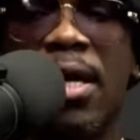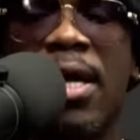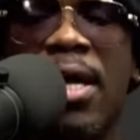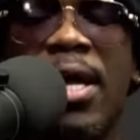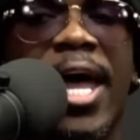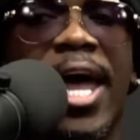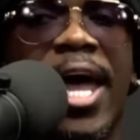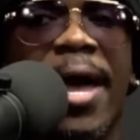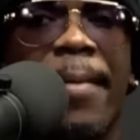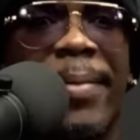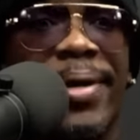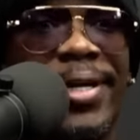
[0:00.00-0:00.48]

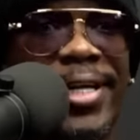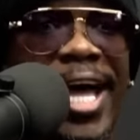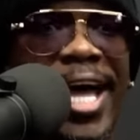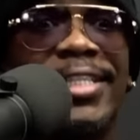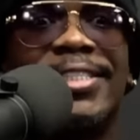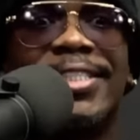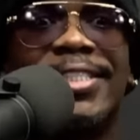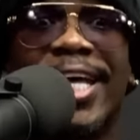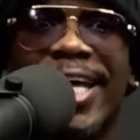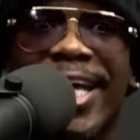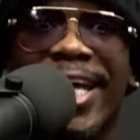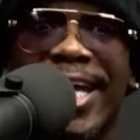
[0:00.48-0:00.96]
And
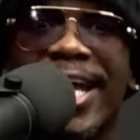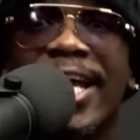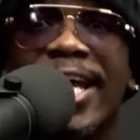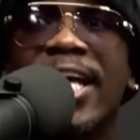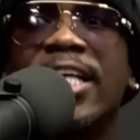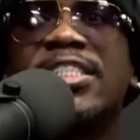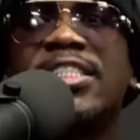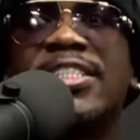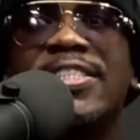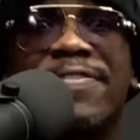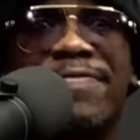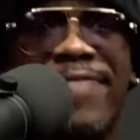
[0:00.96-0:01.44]
Manasseh
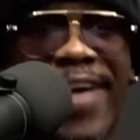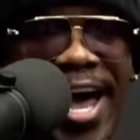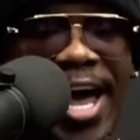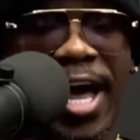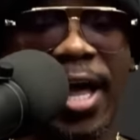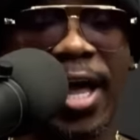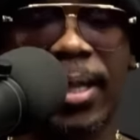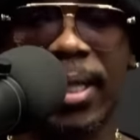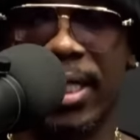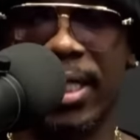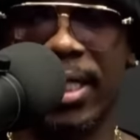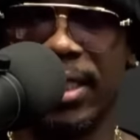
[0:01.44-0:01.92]
is
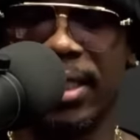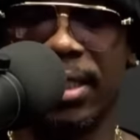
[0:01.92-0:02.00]
fouling.